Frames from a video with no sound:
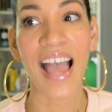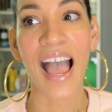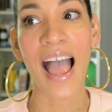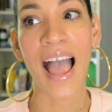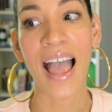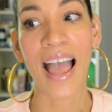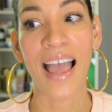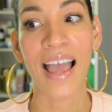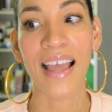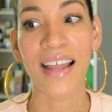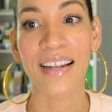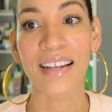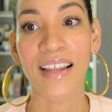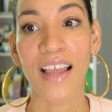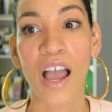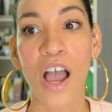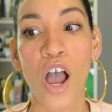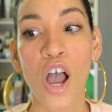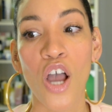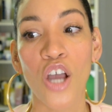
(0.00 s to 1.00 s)
and
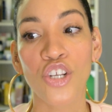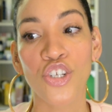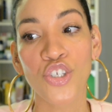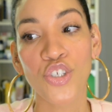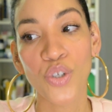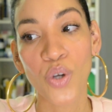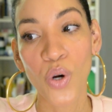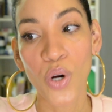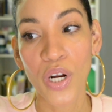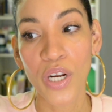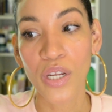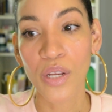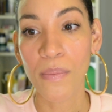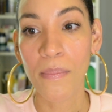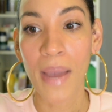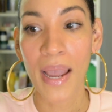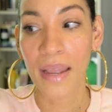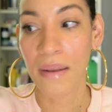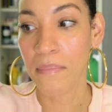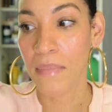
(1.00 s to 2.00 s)
sure, you
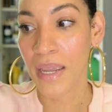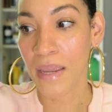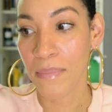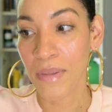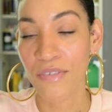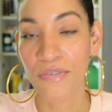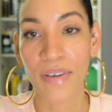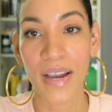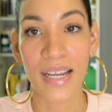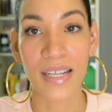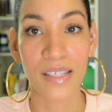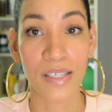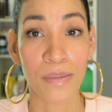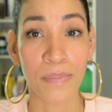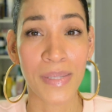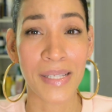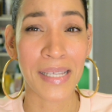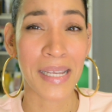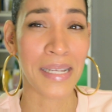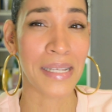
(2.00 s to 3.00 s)
might maybe find some
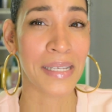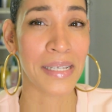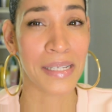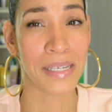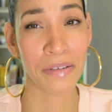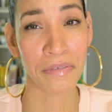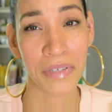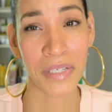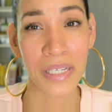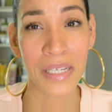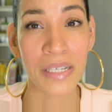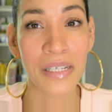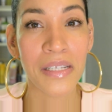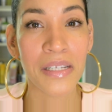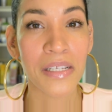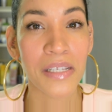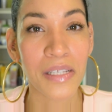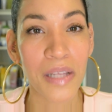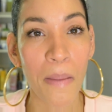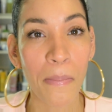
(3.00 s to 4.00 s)
sensitivities
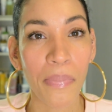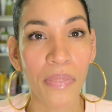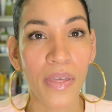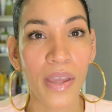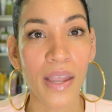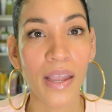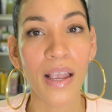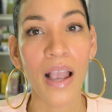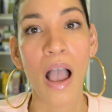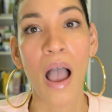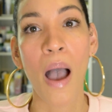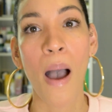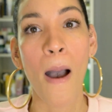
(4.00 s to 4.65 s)
to something,